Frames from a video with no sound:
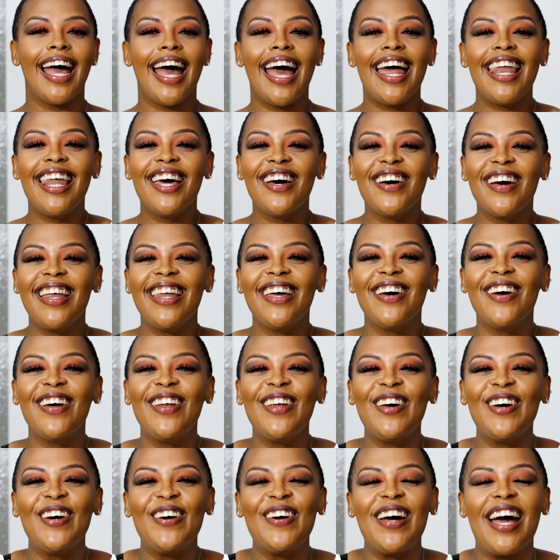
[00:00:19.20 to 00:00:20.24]

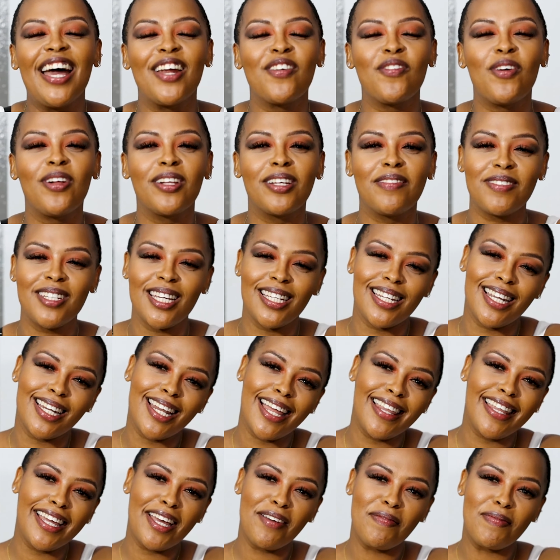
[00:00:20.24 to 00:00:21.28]
Hello, and welcome to yet
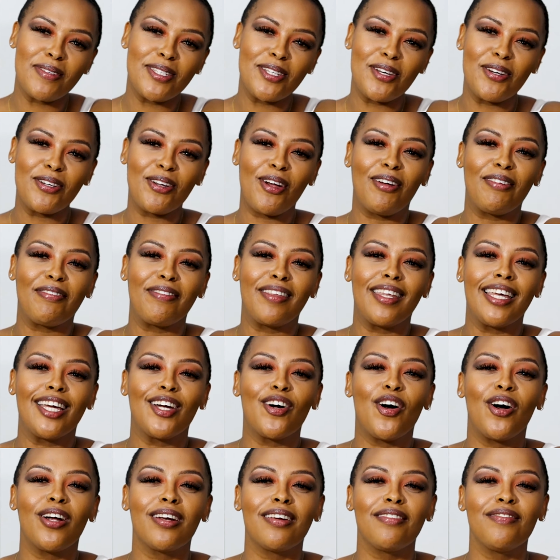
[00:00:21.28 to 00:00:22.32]
another episode of the
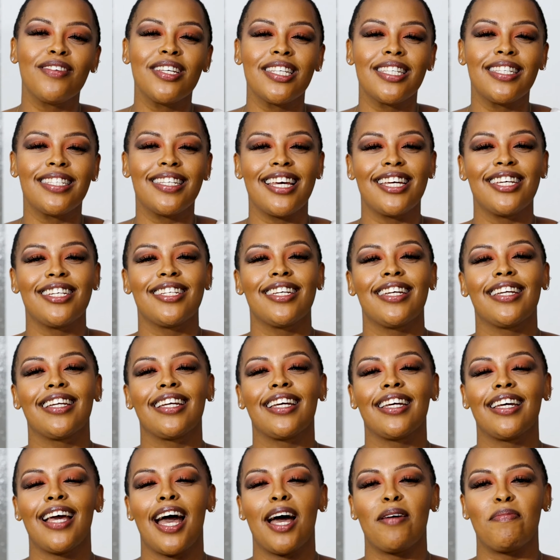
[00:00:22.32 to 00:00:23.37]
Conversation
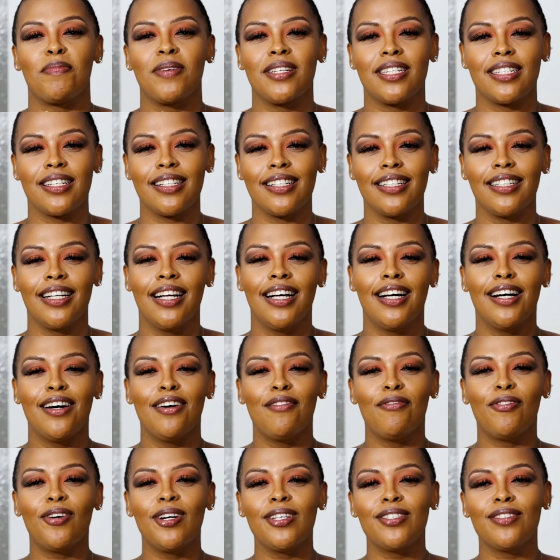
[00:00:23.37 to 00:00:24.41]
Capital.
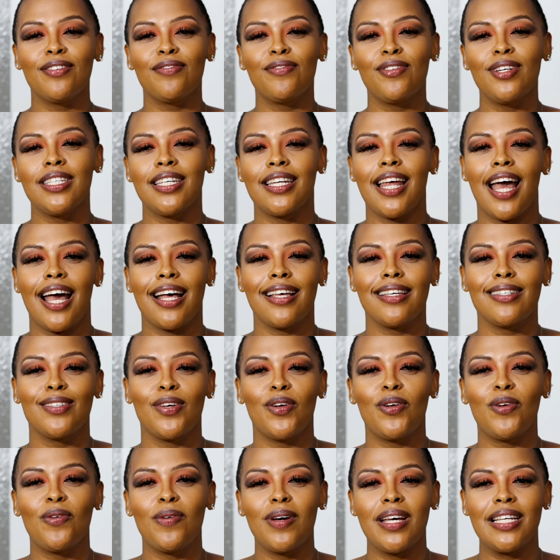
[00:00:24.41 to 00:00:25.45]
Voice of Reason, as
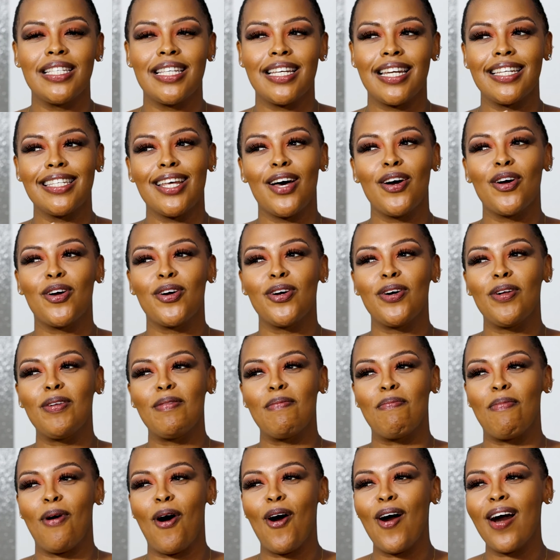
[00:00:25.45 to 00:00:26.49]
always, it is our
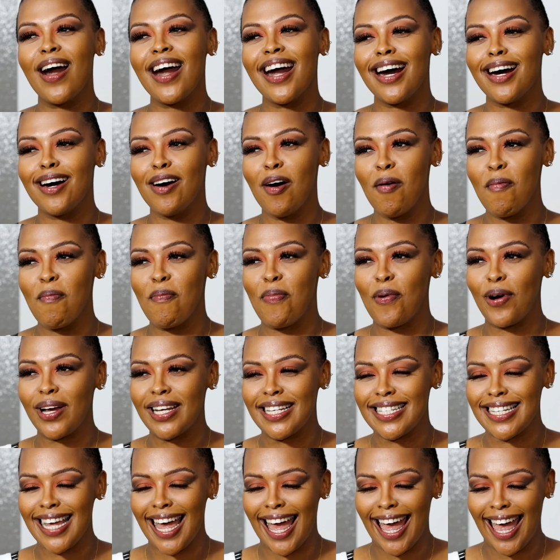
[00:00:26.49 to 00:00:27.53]
girl Bonga
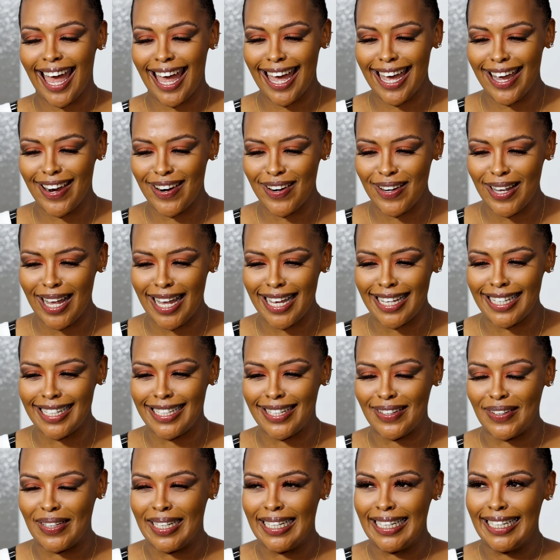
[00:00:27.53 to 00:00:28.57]
Bueta. Hey girl, how you
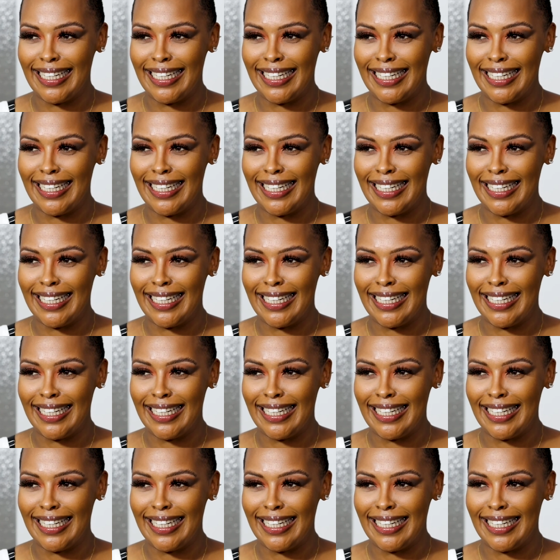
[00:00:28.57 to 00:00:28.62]
doing?